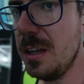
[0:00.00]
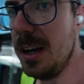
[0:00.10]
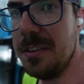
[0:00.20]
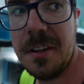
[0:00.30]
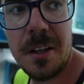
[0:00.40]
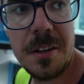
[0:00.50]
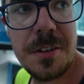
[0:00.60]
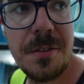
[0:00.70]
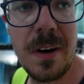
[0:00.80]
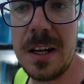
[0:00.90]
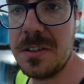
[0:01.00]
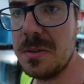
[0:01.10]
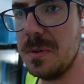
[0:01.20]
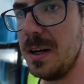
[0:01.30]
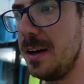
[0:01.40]
I think three,
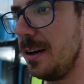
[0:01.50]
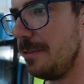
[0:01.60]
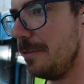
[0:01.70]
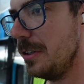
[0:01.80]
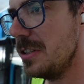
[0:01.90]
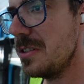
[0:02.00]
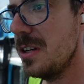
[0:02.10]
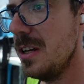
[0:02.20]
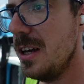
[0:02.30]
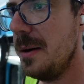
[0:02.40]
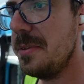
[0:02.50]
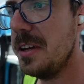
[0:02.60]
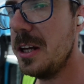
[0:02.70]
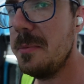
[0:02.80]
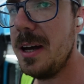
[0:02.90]
two and a half foots. I'm
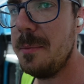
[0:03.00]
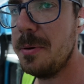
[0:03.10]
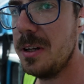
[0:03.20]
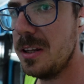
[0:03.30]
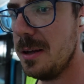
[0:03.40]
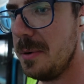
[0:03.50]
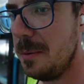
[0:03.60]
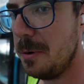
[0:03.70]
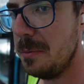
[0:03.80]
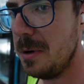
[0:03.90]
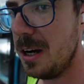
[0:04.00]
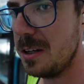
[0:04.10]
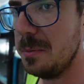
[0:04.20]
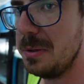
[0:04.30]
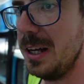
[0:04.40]
thinking about putting them up on
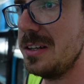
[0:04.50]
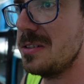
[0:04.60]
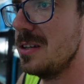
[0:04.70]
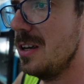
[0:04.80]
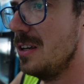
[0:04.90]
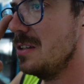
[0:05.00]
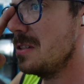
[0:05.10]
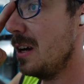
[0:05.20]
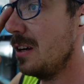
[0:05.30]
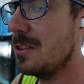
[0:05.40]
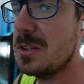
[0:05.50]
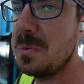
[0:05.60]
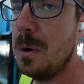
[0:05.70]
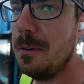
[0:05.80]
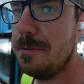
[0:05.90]
marketplace saying
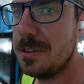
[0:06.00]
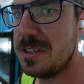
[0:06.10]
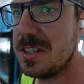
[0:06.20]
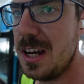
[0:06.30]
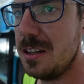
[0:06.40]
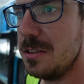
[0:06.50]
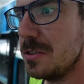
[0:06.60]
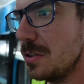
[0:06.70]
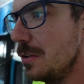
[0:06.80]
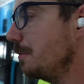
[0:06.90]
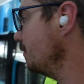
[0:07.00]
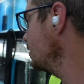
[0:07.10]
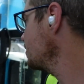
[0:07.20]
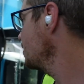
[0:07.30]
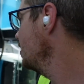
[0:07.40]
swap for standard two
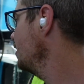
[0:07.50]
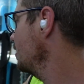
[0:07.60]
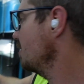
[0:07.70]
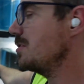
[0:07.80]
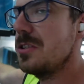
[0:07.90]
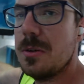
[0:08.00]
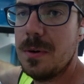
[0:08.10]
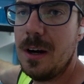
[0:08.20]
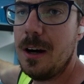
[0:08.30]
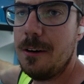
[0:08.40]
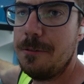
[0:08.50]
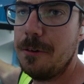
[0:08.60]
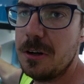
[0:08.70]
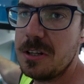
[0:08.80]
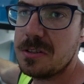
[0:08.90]
foots because two and a half
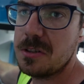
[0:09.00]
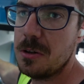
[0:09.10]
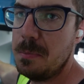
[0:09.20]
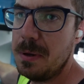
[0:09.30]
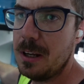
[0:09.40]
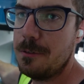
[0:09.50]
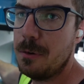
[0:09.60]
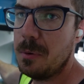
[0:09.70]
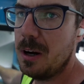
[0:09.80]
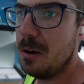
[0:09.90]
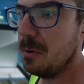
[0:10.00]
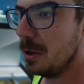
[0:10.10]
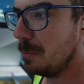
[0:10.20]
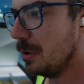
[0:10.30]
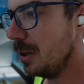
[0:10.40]
foot is too big for where I want
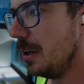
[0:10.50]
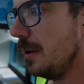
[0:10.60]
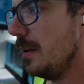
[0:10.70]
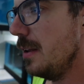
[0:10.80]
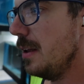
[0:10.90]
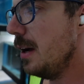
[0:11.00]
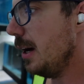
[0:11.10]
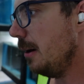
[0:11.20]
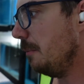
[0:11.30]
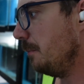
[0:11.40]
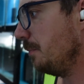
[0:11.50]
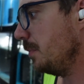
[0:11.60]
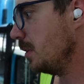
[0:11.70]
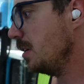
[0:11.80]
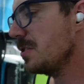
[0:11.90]
to put it. Um,
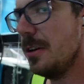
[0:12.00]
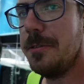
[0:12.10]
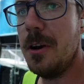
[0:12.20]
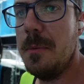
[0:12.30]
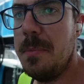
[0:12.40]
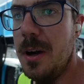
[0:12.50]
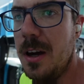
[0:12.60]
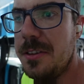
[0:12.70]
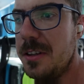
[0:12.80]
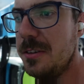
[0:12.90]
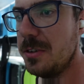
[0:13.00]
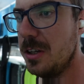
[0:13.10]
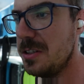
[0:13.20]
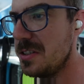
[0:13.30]
so if you're in Perth and you've got